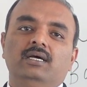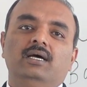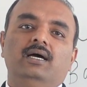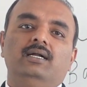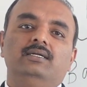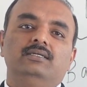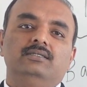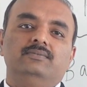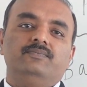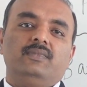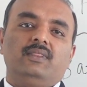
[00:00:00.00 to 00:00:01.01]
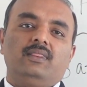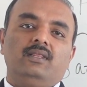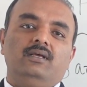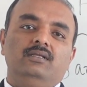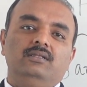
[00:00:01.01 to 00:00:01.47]
and
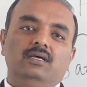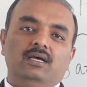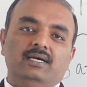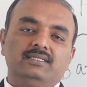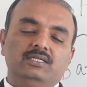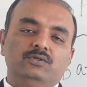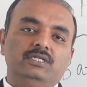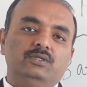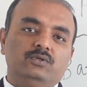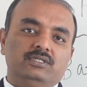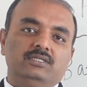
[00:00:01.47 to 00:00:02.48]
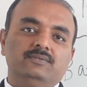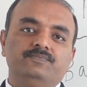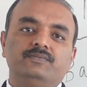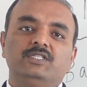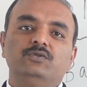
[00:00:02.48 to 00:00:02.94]
as a unit owner
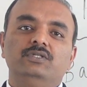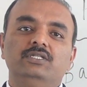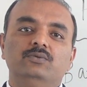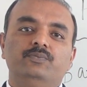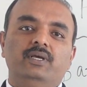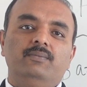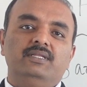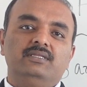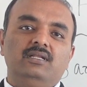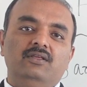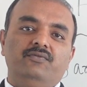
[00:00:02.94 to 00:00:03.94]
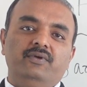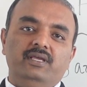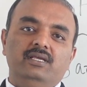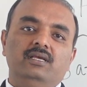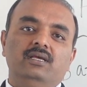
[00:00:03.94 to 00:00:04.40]
you need to pay monthly fee